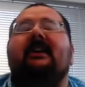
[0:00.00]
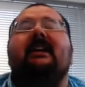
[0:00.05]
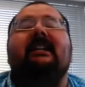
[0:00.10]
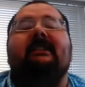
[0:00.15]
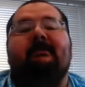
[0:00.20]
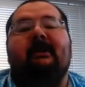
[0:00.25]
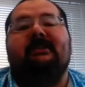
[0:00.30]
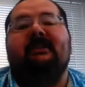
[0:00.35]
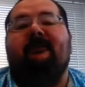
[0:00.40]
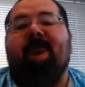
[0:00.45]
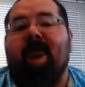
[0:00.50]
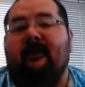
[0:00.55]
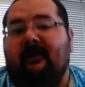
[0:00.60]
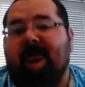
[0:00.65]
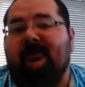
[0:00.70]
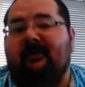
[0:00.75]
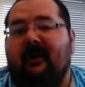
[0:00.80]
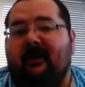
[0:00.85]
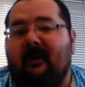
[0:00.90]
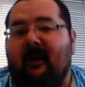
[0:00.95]
especially for our
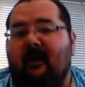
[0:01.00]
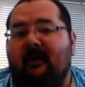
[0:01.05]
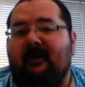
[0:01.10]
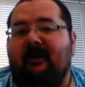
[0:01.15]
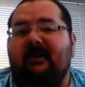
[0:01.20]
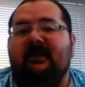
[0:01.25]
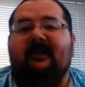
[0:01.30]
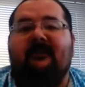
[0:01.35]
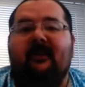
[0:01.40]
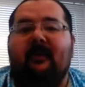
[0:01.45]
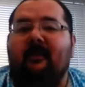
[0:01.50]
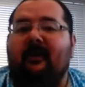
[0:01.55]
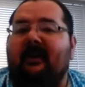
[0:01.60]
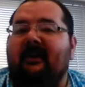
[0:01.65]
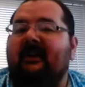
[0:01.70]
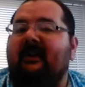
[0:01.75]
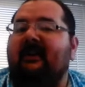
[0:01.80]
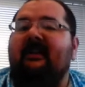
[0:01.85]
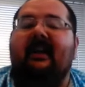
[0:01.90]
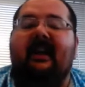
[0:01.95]
truck owners, if you
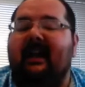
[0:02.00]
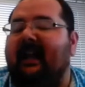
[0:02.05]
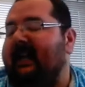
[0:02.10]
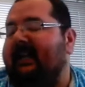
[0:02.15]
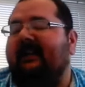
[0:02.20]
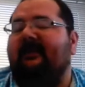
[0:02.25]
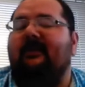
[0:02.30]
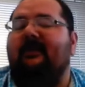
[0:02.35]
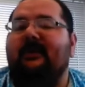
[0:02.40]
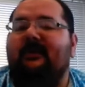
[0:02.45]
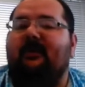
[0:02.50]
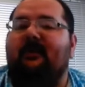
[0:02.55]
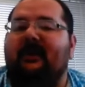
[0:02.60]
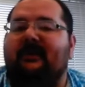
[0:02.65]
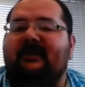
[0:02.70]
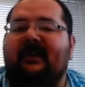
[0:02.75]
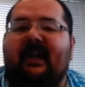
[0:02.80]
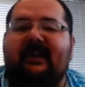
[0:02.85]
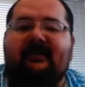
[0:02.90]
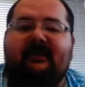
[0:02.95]
wanted any of those cool
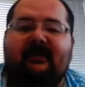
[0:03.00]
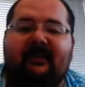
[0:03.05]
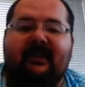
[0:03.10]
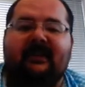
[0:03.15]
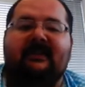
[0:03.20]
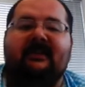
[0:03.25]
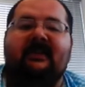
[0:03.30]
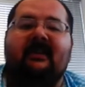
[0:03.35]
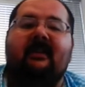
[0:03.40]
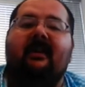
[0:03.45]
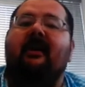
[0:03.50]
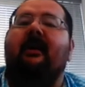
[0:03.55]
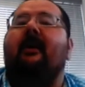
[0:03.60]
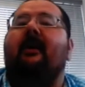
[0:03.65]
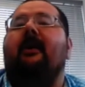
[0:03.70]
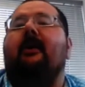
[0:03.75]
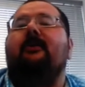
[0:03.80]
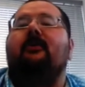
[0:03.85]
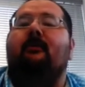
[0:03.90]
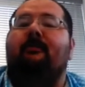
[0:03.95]
accessories,
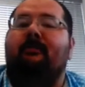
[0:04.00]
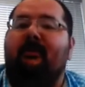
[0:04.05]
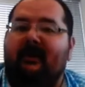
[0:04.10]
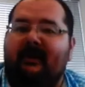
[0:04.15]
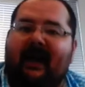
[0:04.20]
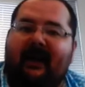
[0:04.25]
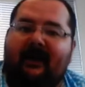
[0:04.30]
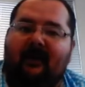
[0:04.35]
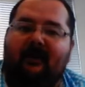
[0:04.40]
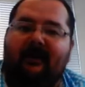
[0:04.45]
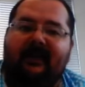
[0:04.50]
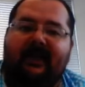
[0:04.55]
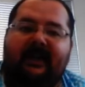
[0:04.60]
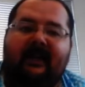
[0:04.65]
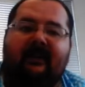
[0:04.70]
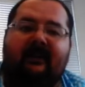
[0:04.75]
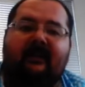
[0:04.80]
we'll put that on here.